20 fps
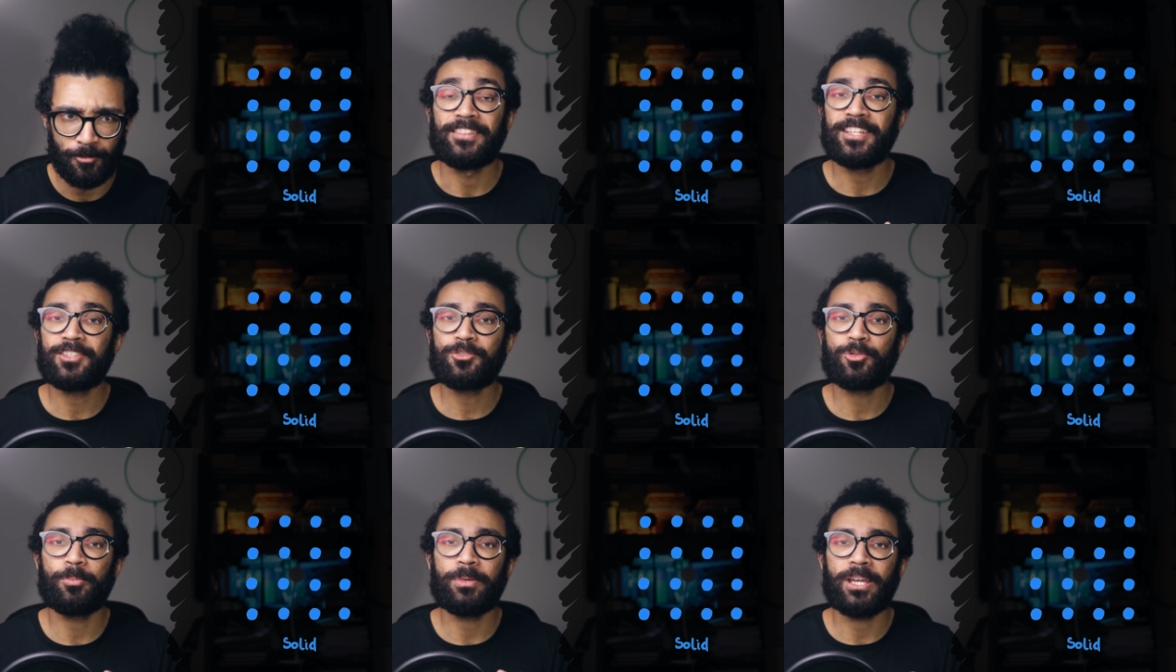and
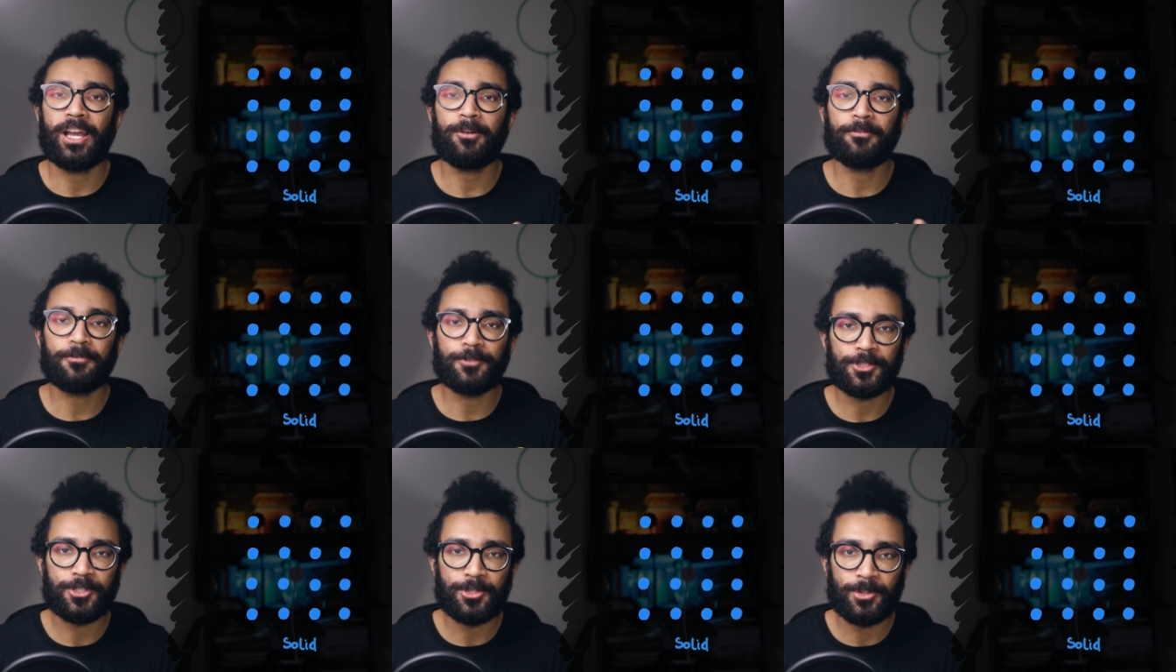this will be
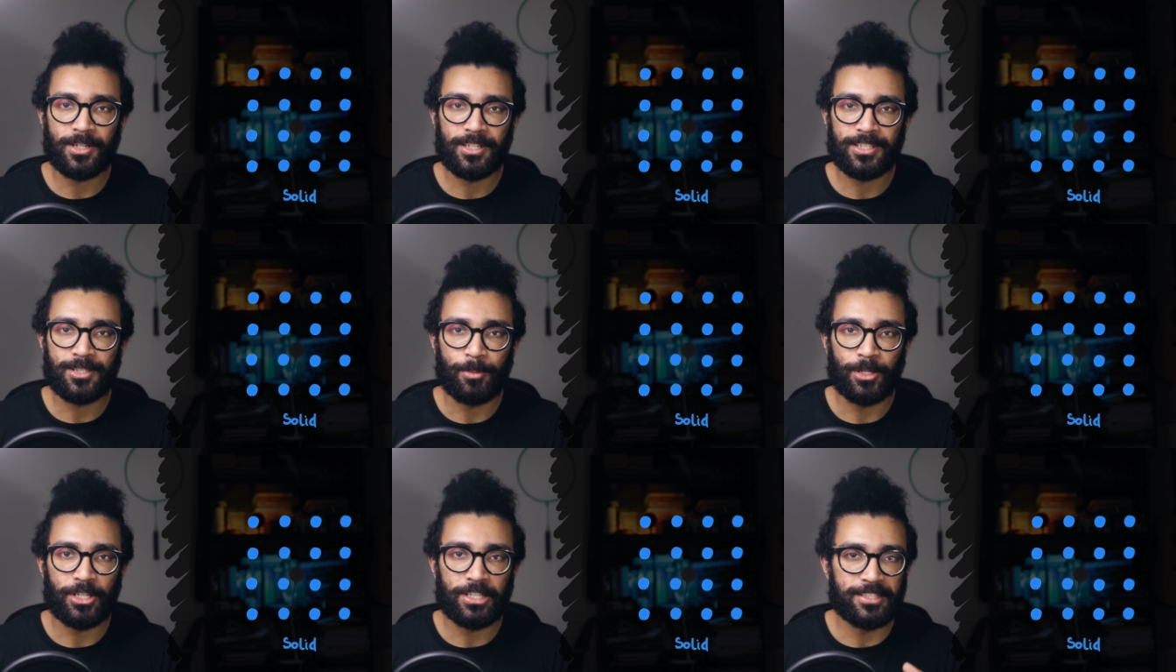helpful to
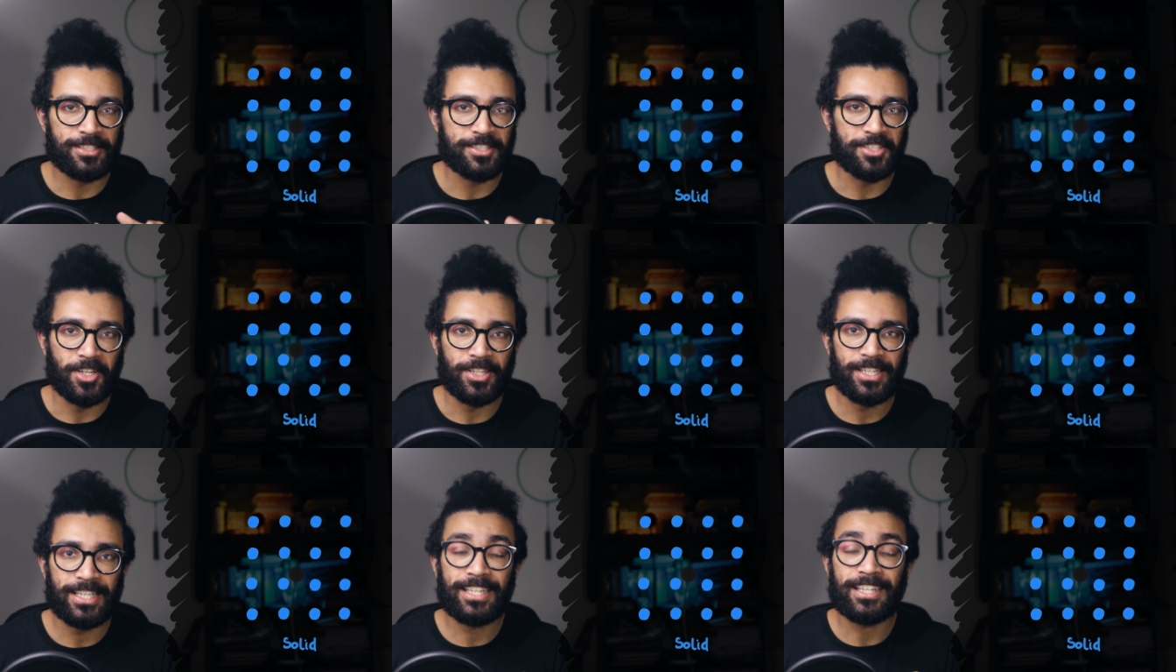us because
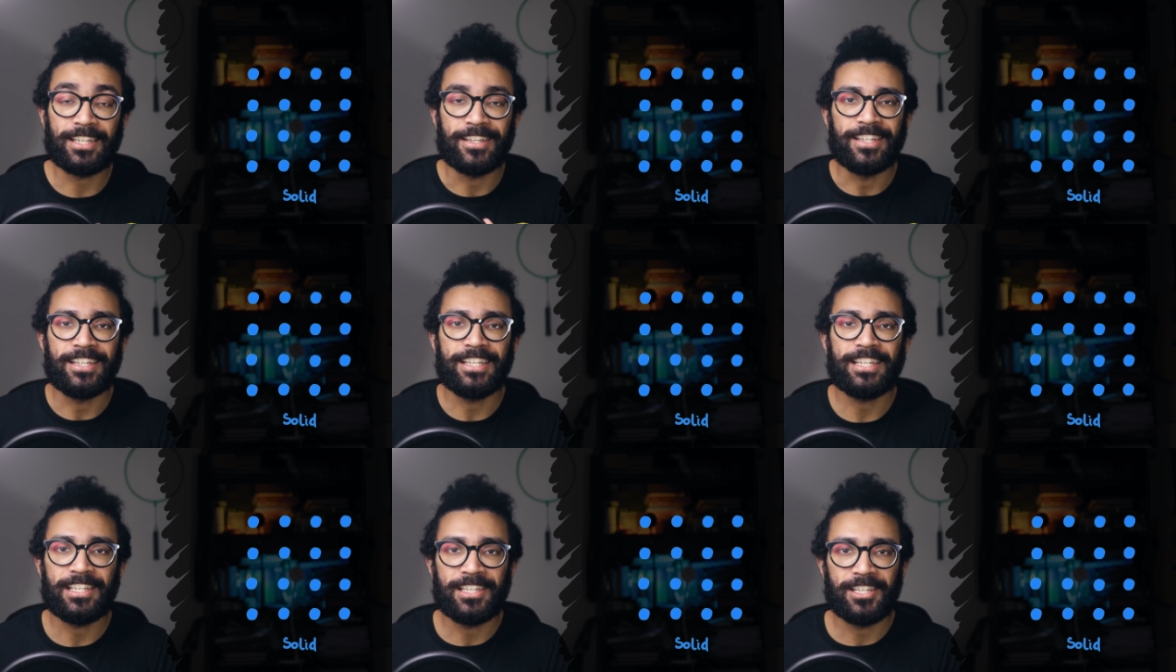studying
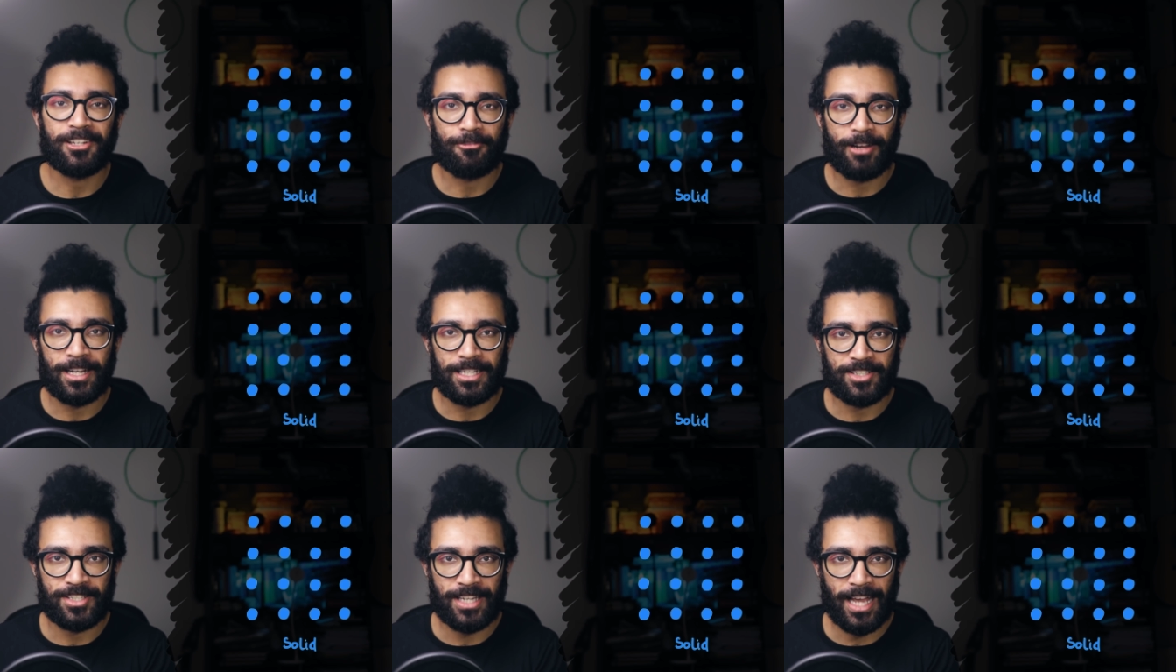neatly
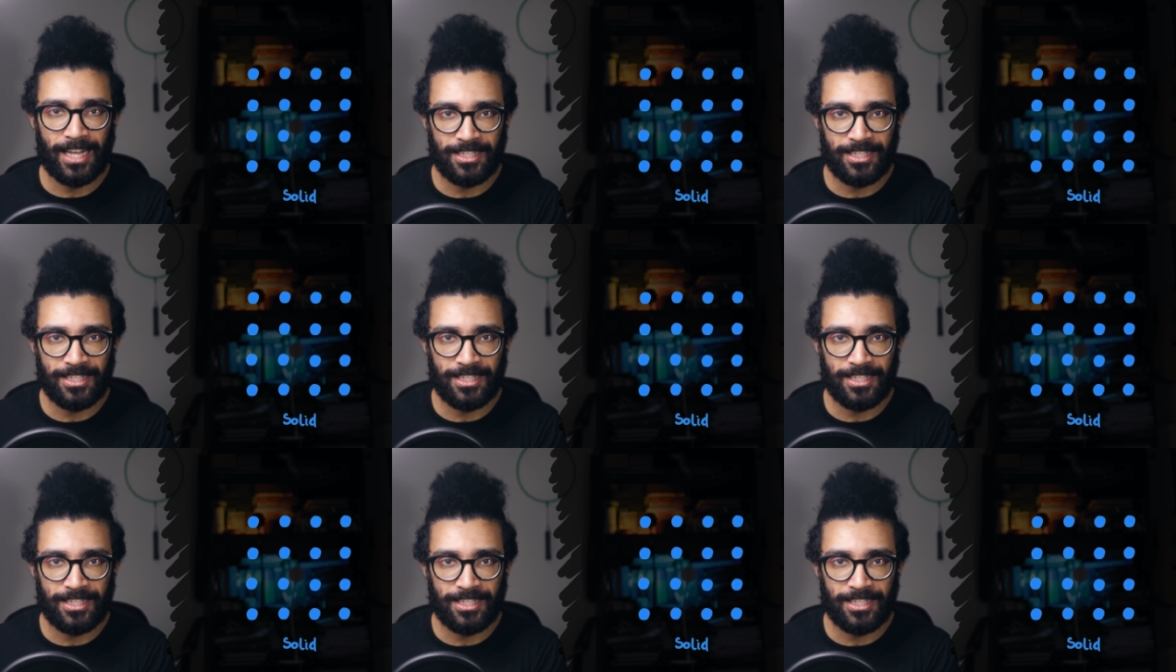arranged